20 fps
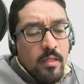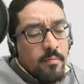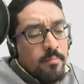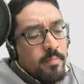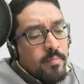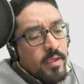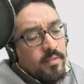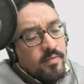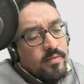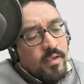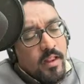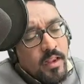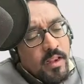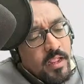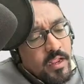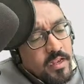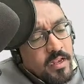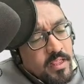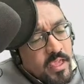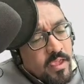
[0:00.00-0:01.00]

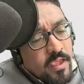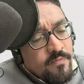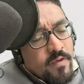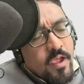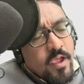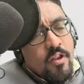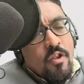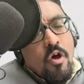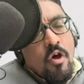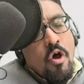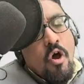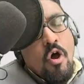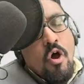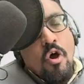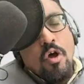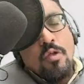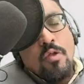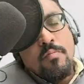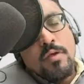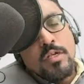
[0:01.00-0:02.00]
Basically, it gave
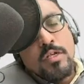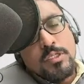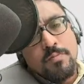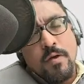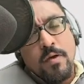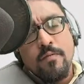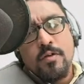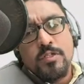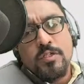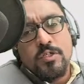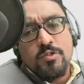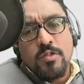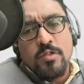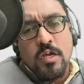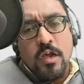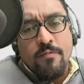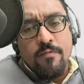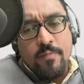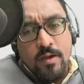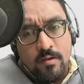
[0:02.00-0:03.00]
enormous powers to the
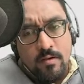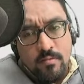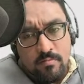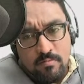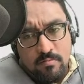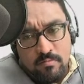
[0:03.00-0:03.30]
government,